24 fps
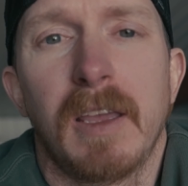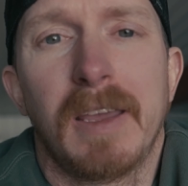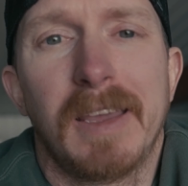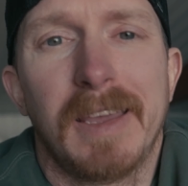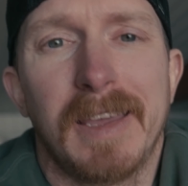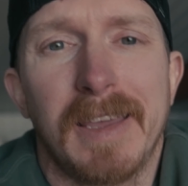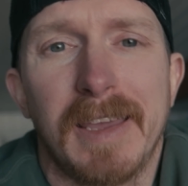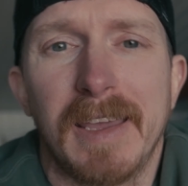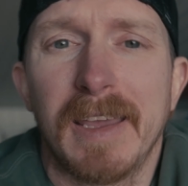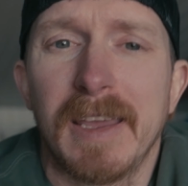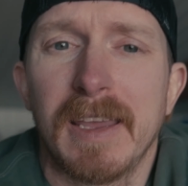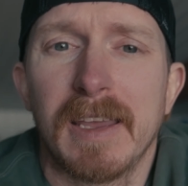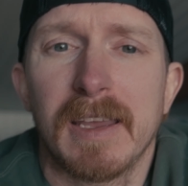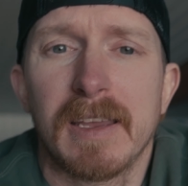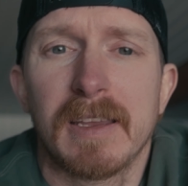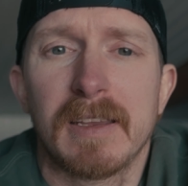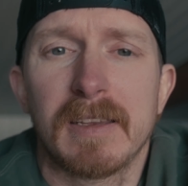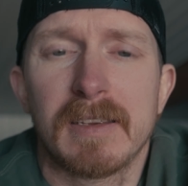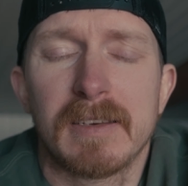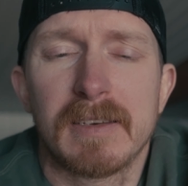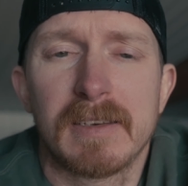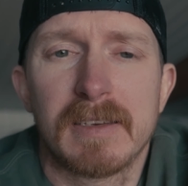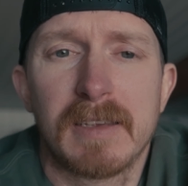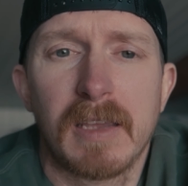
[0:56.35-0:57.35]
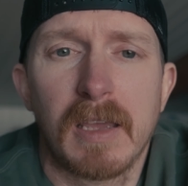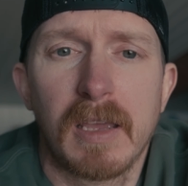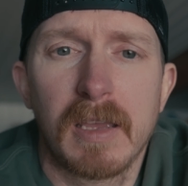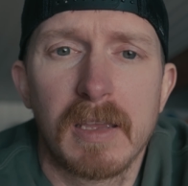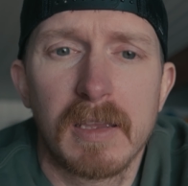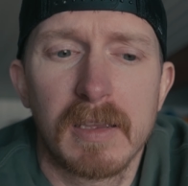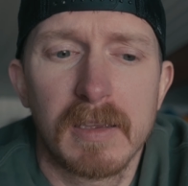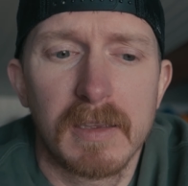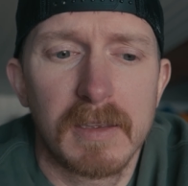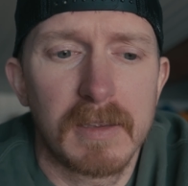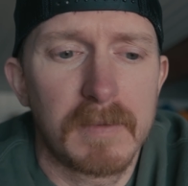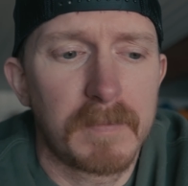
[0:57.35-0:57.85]
and
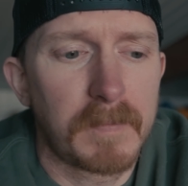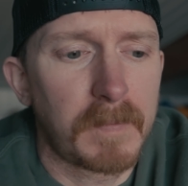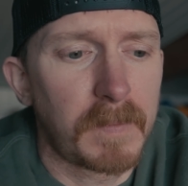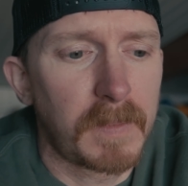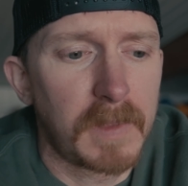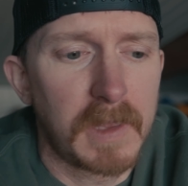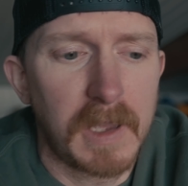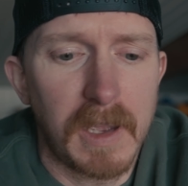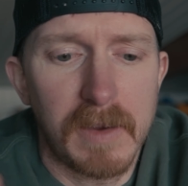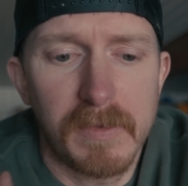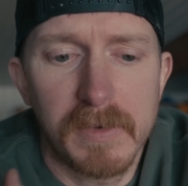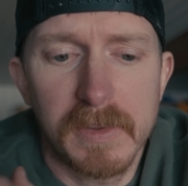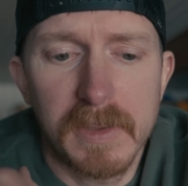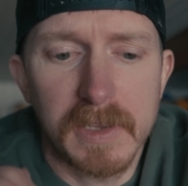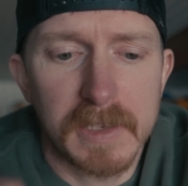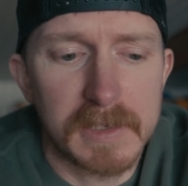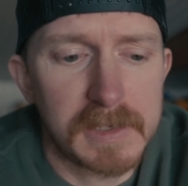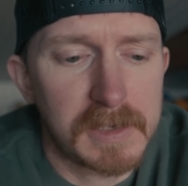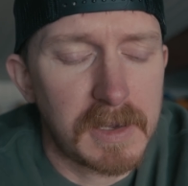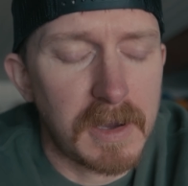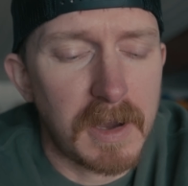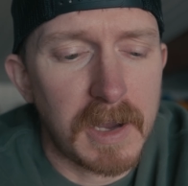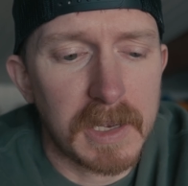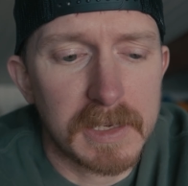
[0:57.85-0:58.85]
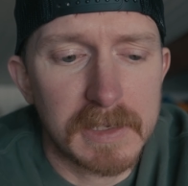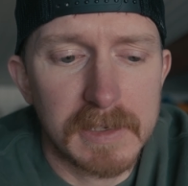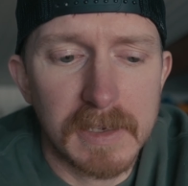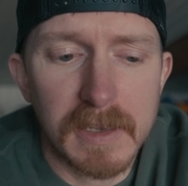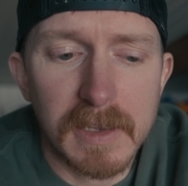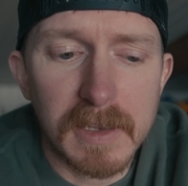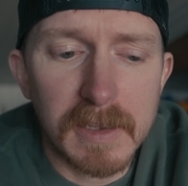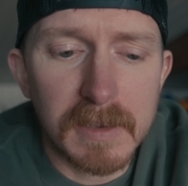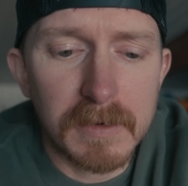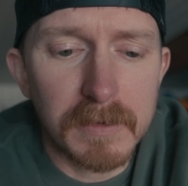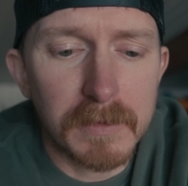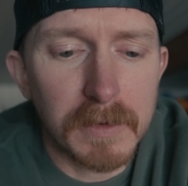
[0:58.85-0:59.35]
everything's caulked
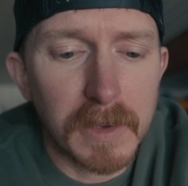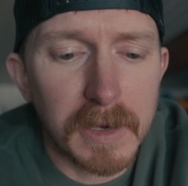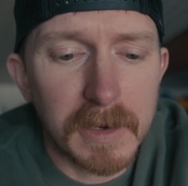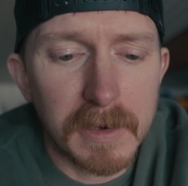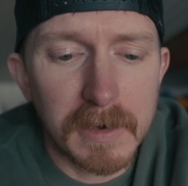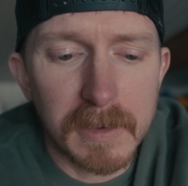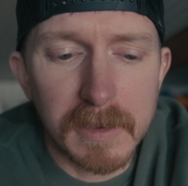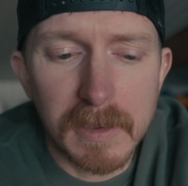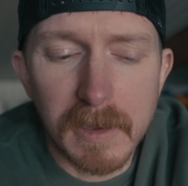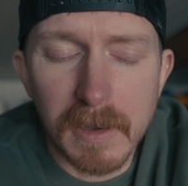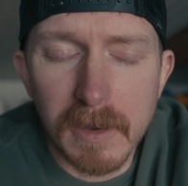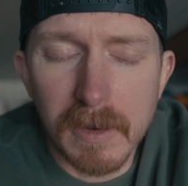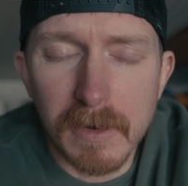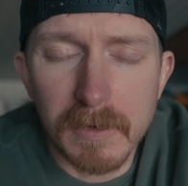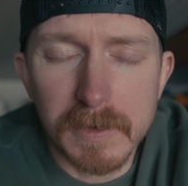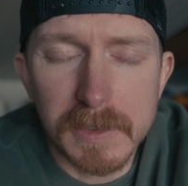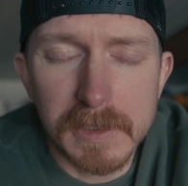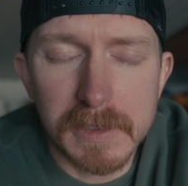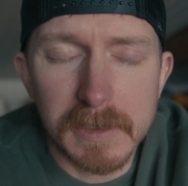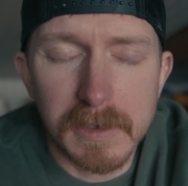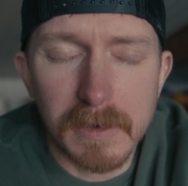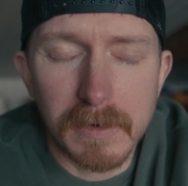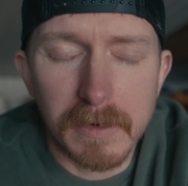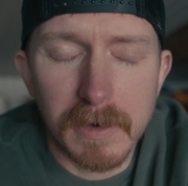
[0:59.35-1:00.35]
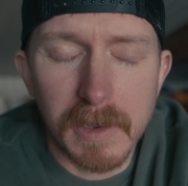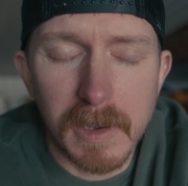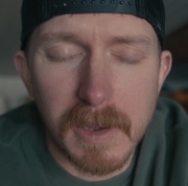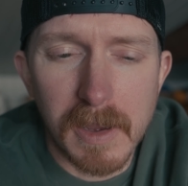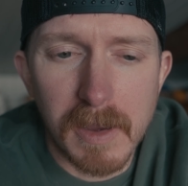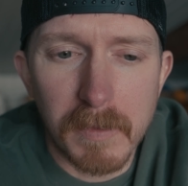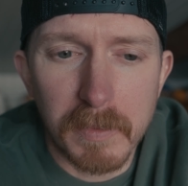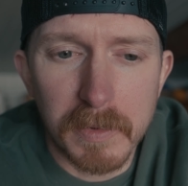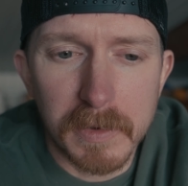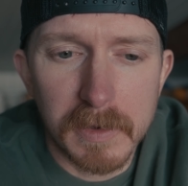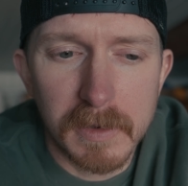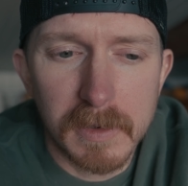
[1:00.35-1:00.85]
in, ready to go, sealed
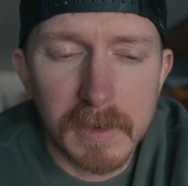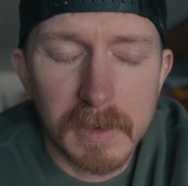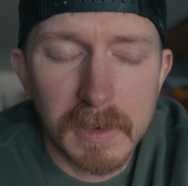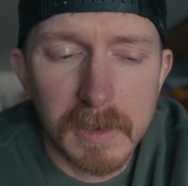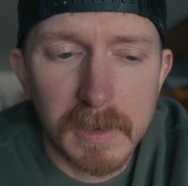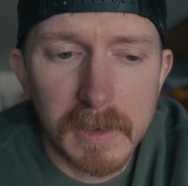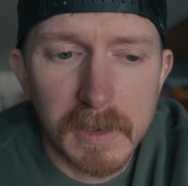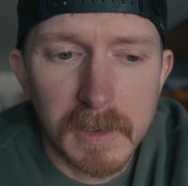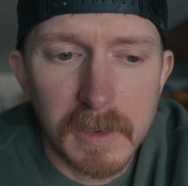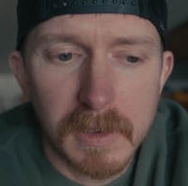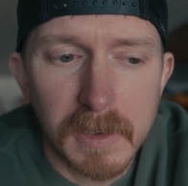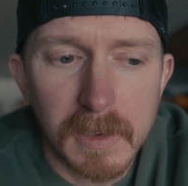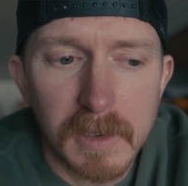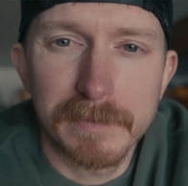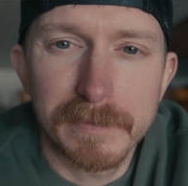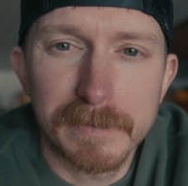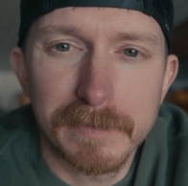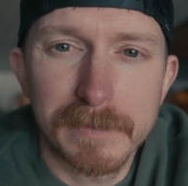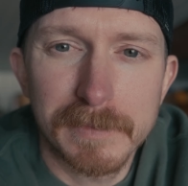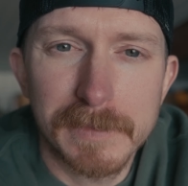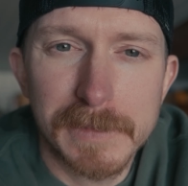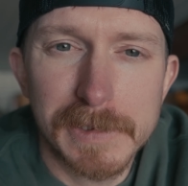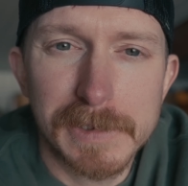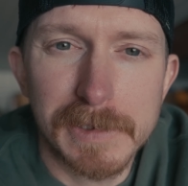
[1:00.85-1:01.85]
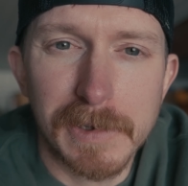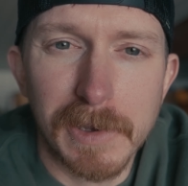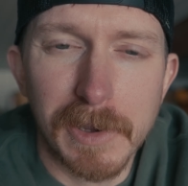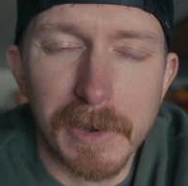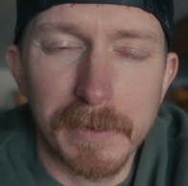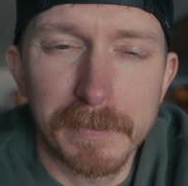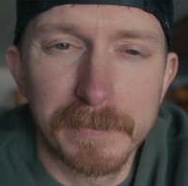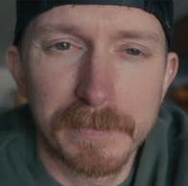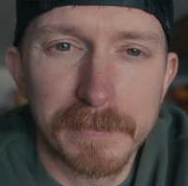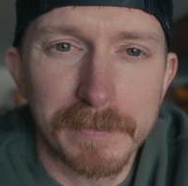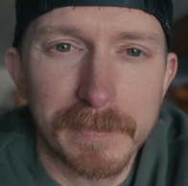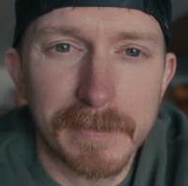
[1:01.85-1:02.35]
up.
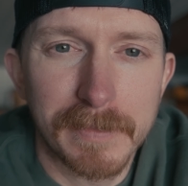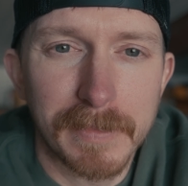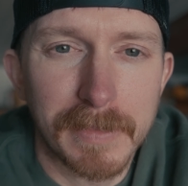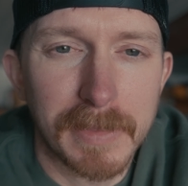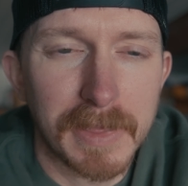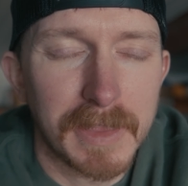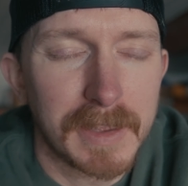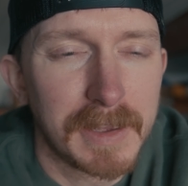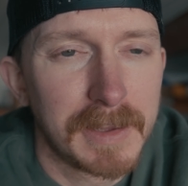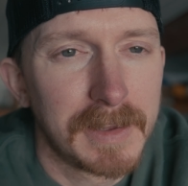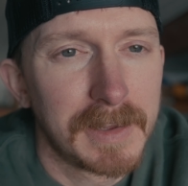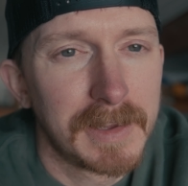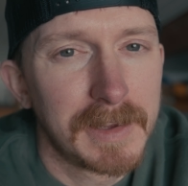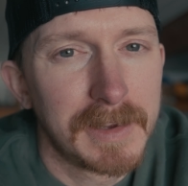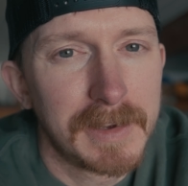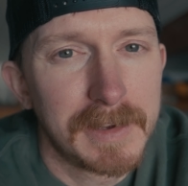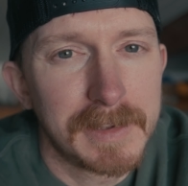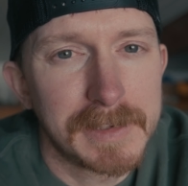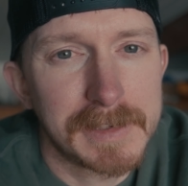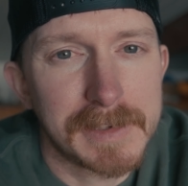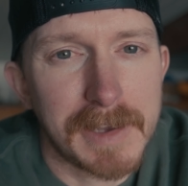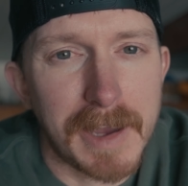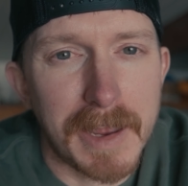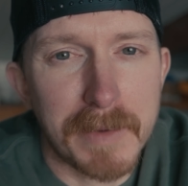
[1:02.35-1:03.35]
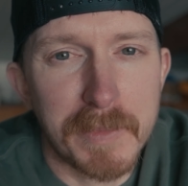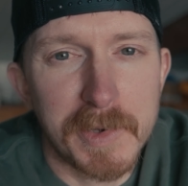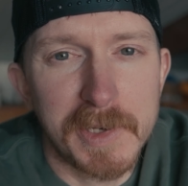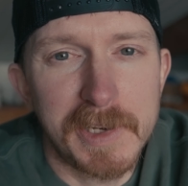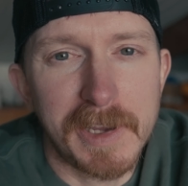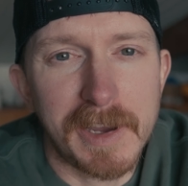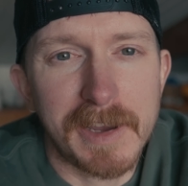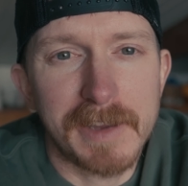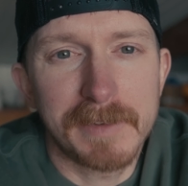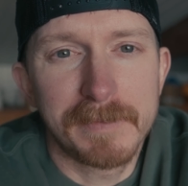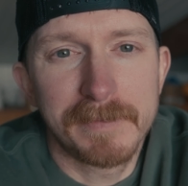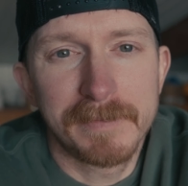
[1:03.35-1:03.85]
So it's gotta be
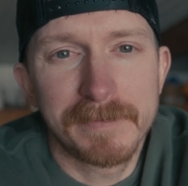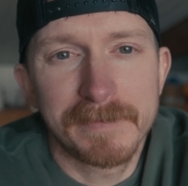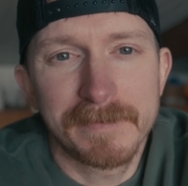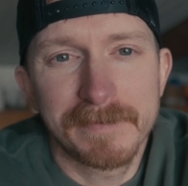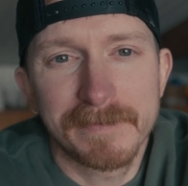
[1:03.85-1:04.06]
done.